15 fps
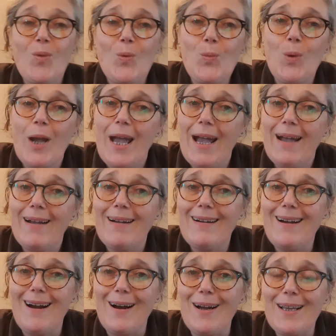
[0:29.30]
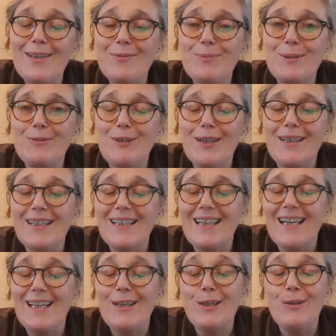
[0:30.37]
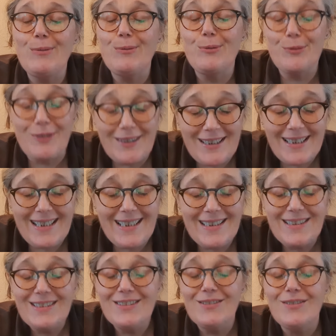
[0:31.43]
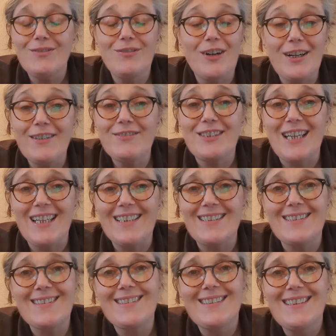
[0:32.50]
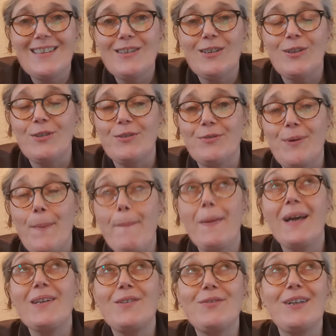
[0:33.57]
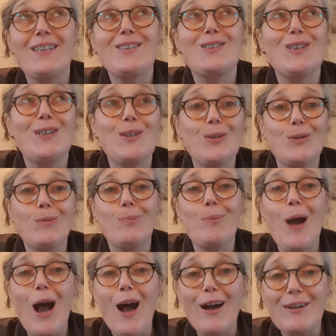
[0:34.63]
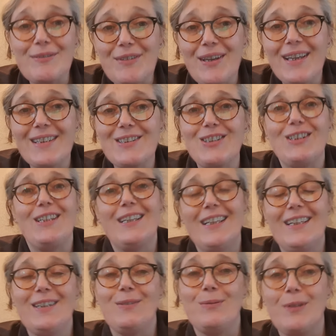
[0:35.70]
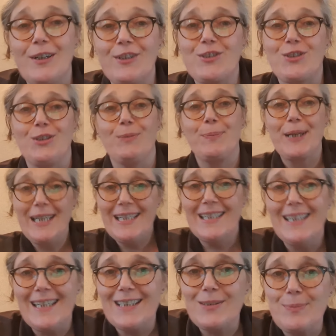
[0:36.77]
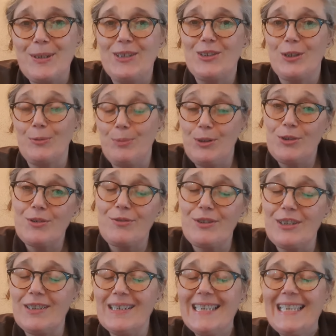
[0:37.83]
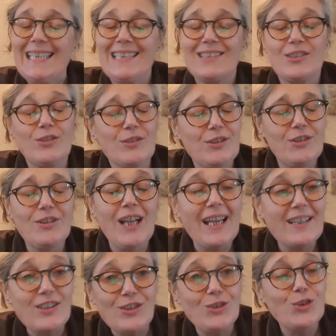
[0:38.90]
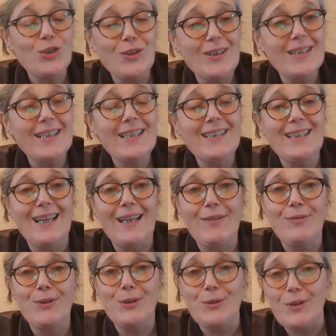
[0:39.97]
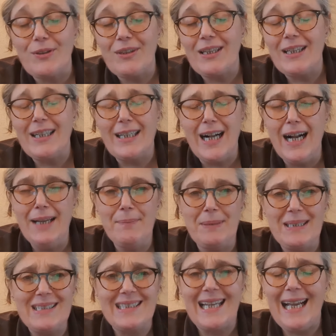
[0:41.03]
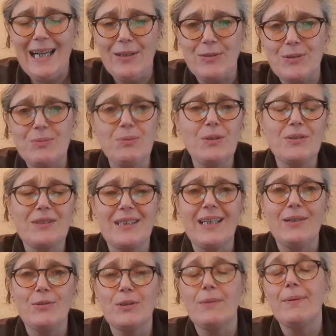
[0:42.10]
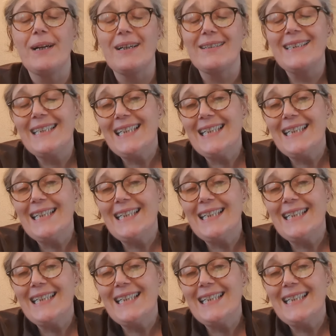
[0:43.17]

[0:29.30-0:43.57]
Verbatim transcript: where I have been running a free five days of manifesting your perfect year workshop. It's been so beautiful. It's not too late to join. If you are thinking, I missed out, what's that all about?